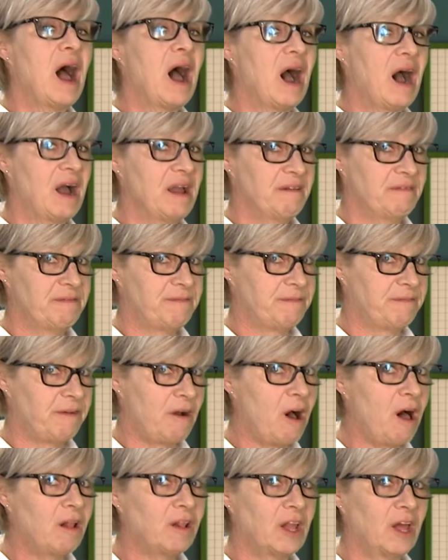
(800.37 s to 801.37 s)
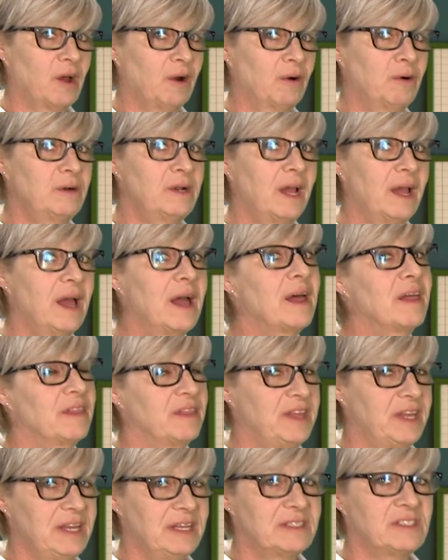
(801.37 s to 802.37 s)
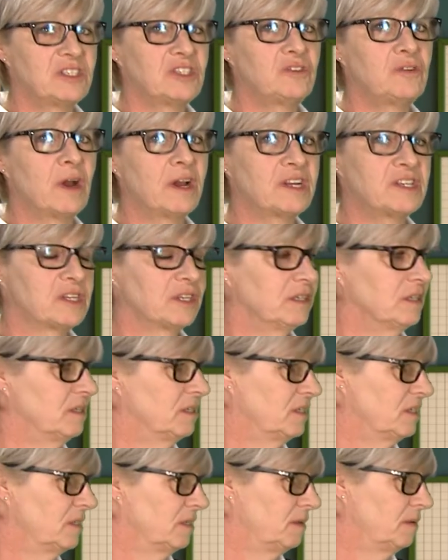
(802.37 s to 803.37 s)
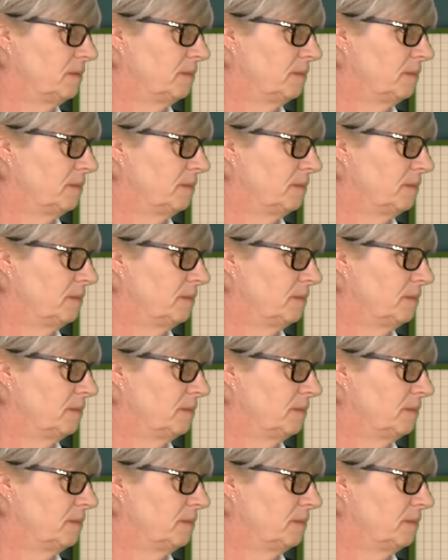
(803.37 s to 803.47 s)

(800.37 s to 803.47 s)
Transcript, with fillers: I followed the instructions.